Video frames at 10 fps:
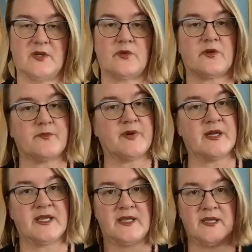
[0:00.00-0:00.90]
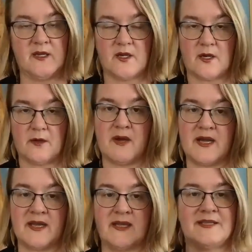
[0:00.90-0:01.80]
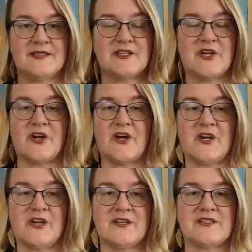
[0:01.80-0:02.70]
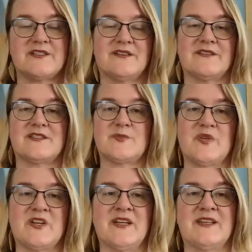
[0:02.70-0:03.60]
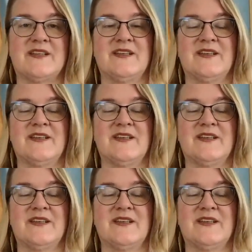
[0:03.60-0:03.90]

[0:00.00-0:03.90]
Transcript: with our body, our mind, our heart, our spirit,